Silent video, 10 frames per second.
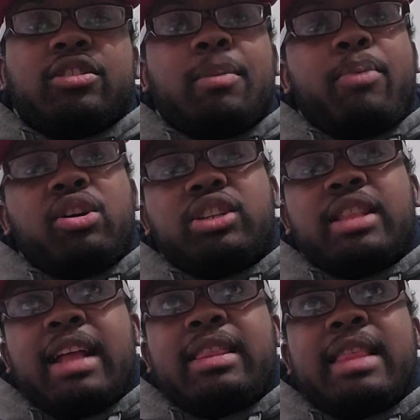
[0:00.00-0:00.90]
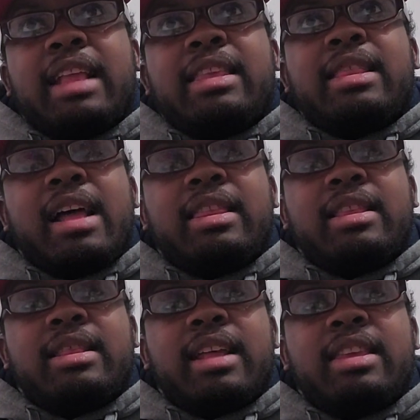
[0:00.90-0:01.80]
the person that, that, that,
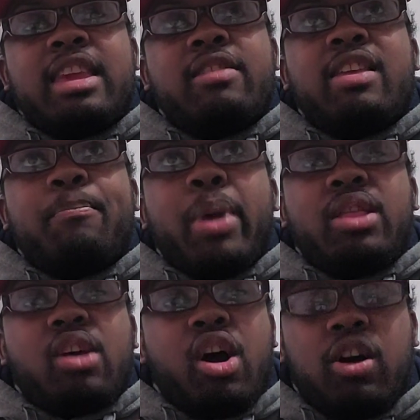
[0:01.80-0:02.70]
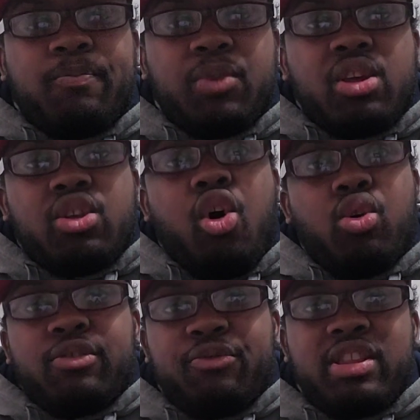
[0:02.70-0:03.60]
that he depend on, the
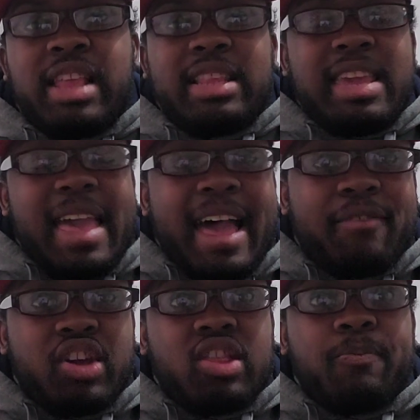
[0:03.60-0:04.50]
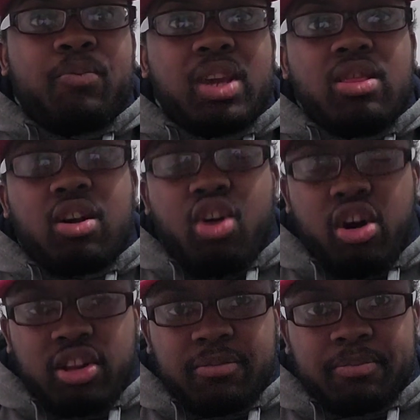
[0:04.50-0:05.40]
only friend that he have in
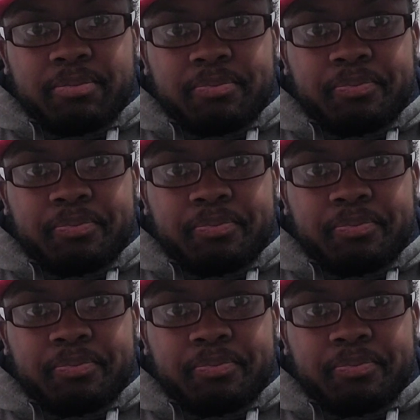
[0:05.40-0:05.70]
kindergarten,